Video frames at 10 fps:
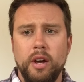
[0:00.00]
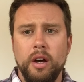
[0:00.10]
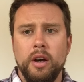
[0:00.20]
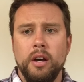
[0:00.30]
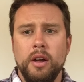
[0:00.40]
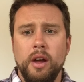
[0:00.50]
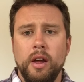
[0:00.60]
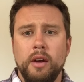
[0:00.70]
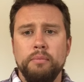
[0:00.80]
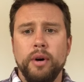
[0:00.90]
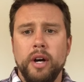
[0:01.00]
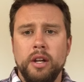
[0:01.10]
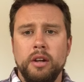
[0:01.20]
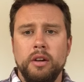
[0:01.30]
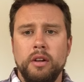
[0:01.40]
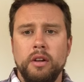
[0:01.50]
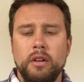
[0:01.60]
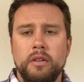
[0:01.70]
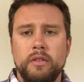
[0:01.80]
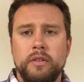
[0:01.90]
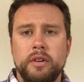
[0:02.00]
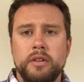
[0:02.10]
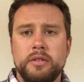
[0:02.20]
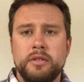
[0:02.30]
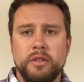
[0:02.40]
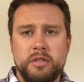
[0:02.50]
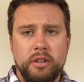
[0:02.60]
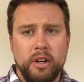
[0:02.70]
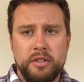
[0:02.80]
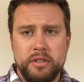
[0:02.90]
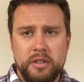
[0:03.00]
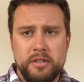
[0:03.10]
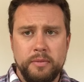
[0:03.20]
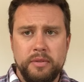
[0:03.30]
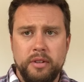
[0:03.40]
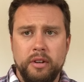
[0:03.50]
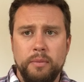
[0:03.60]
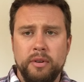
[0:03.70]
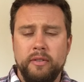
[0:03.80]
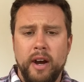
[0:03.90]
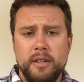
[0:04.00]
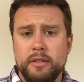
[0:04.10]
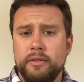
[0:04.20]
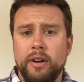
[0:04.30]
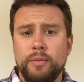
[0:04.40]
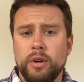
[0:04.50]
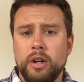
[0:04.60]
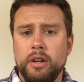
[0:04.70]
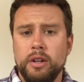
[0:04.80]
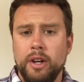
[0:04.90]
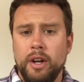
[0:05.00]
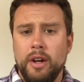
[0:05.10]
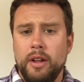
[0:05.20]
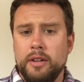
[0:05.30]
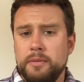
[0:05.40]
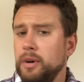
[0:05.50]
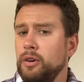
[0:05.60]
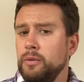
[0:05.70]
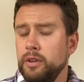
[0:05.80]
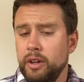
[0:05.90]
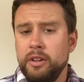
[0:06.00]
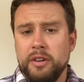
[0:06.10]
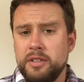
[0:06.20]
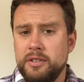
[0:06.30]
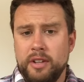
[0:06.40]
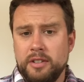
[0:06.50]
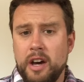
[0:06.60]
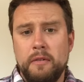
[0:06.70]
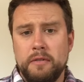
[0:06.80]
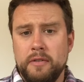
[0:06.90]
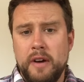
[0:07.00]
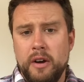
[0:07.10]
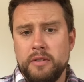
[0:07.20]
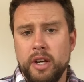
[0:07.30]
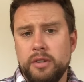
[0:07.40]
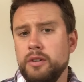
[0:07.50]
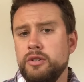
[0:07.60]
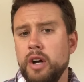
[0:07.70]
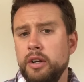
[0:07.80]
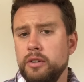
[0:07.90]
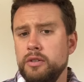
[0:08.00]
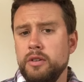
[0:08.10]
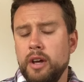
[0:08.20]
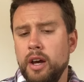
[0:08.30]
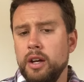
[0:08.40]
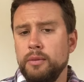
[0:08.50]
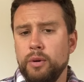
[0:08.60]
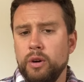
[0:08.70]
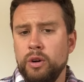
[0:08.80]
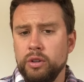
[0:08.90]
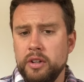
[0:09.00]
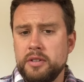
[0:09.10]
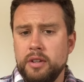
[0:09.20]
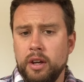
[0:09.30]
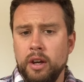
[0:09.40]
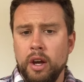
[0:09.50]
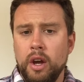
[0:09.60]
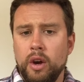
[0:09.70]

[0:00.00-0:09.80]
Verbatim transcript: uh, but the social ecological systems theory provides a framework. That's about one of the closest things I've ever found to actually trying to do that in a more holistic